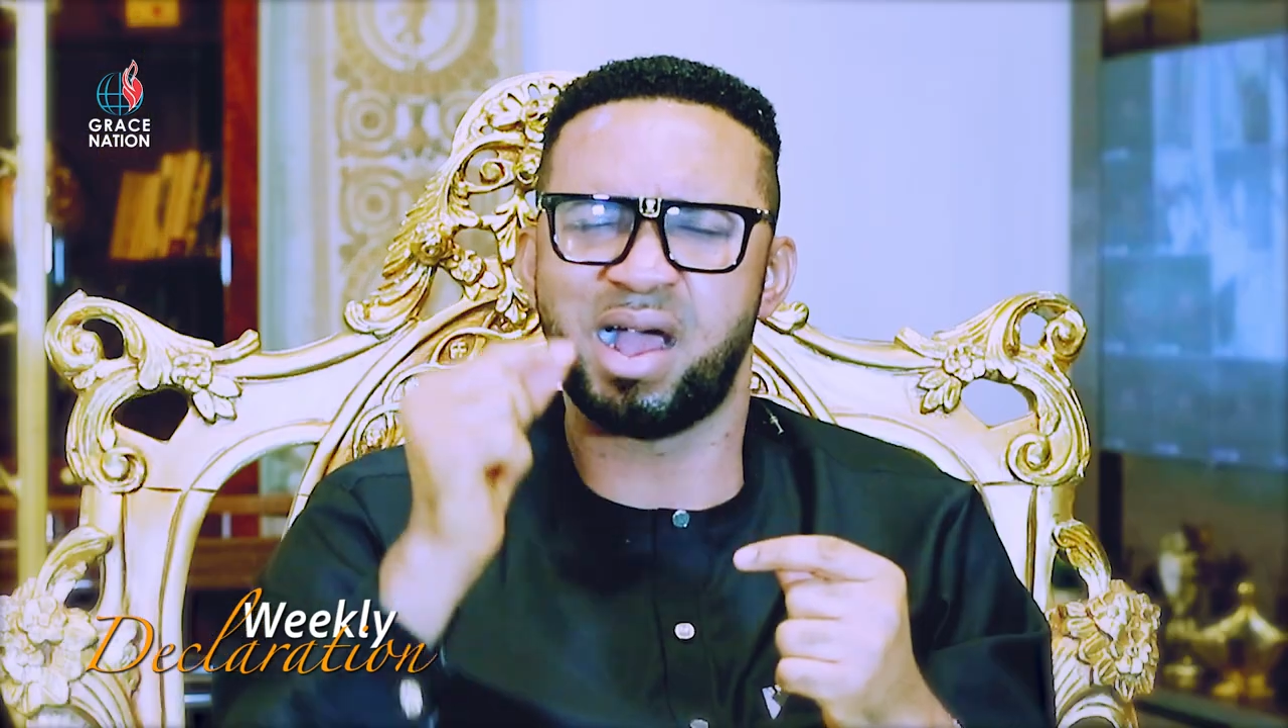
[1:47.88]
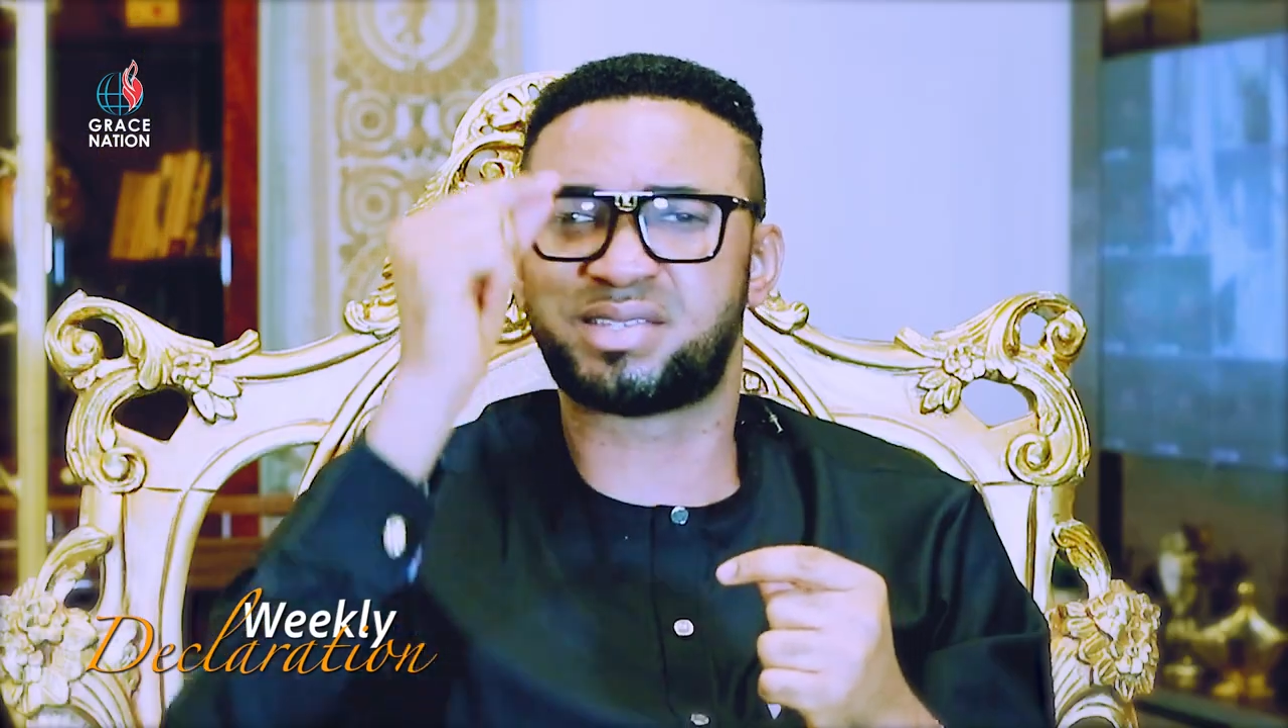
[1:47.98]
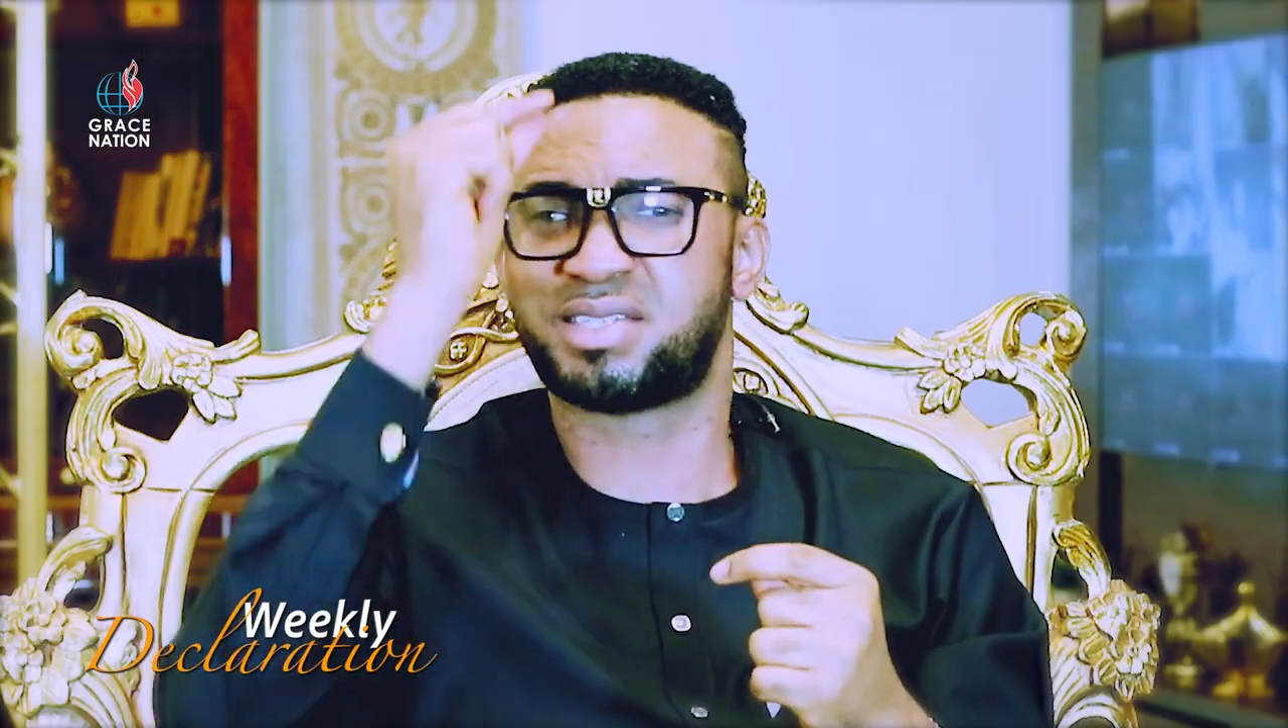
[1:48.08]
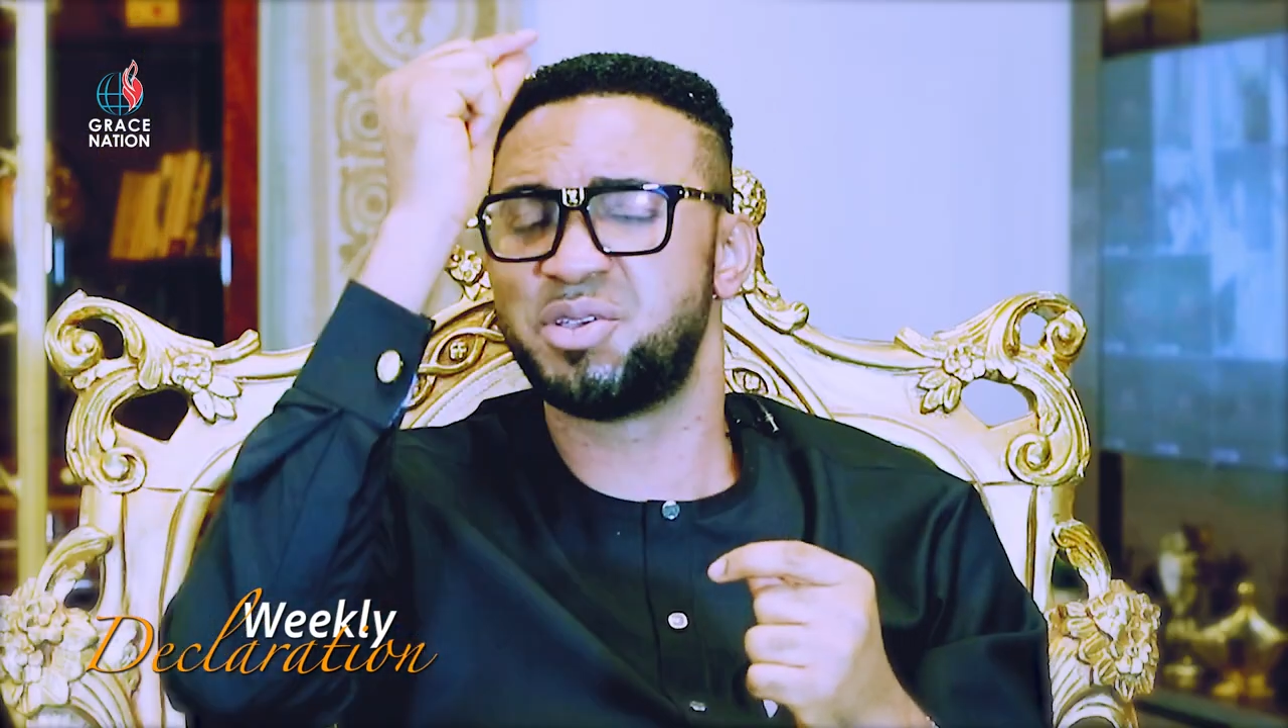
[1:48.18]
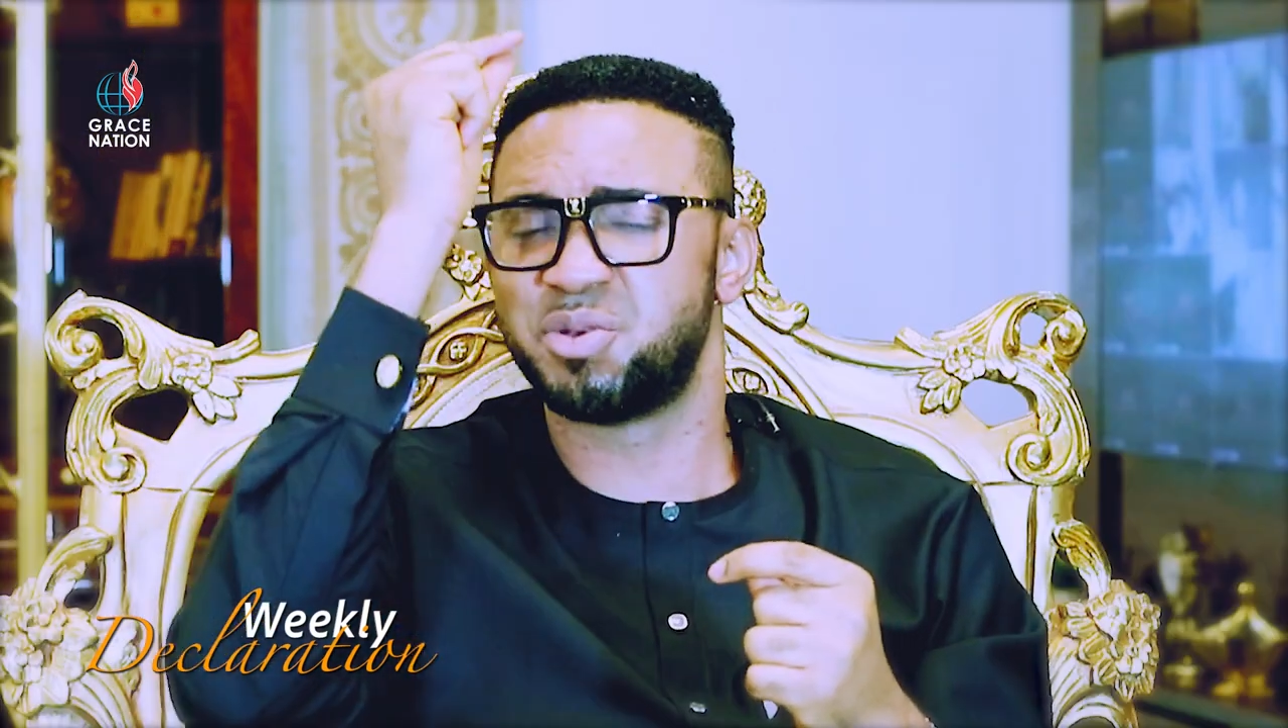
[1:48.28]
I
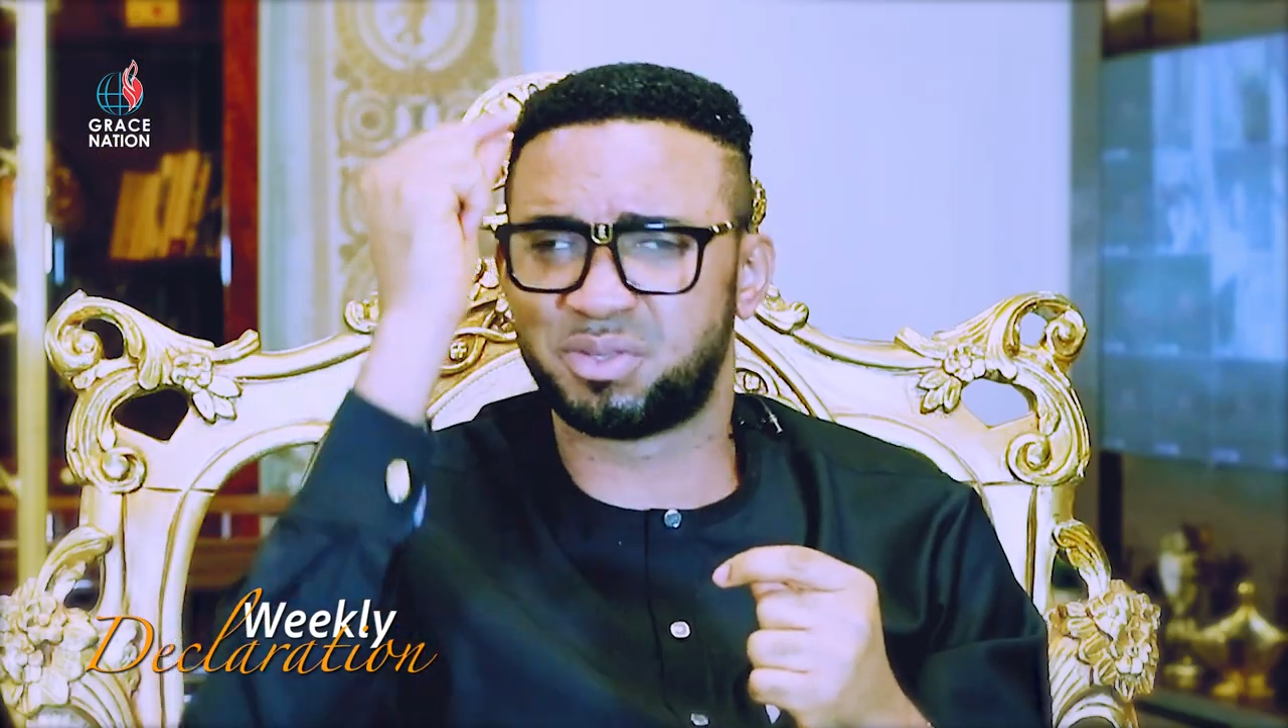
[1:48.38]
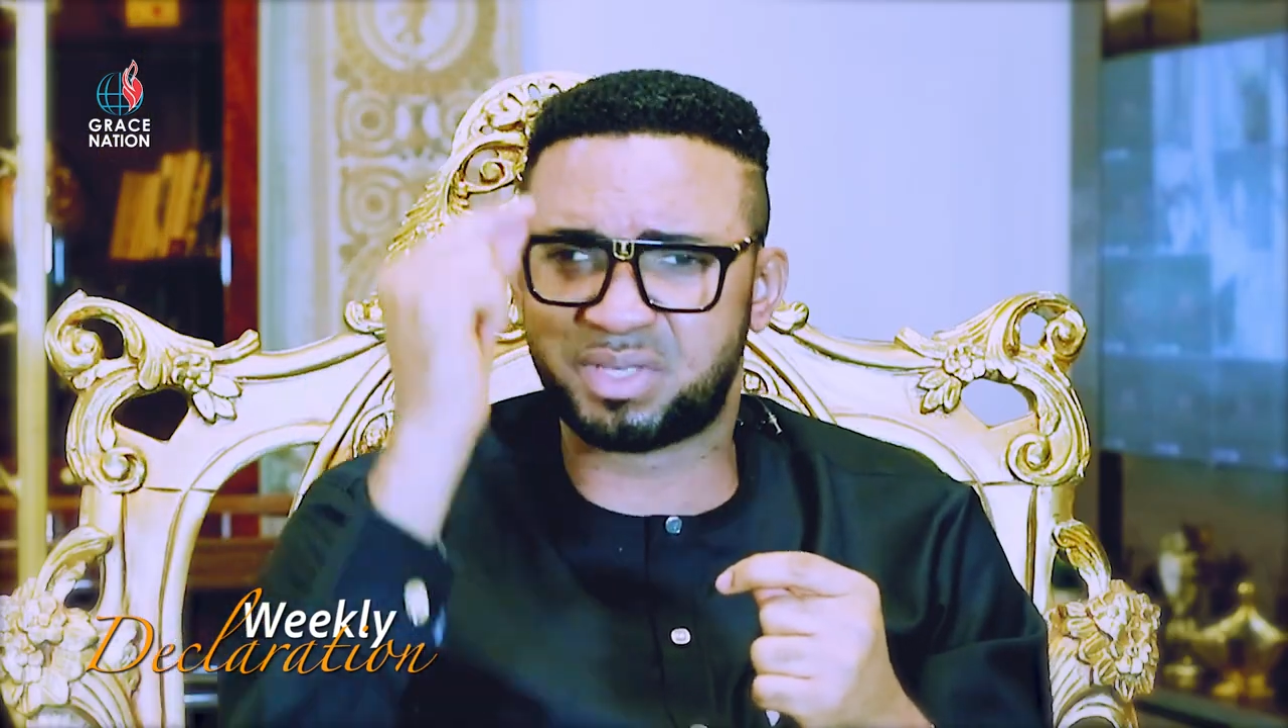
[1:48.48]
see you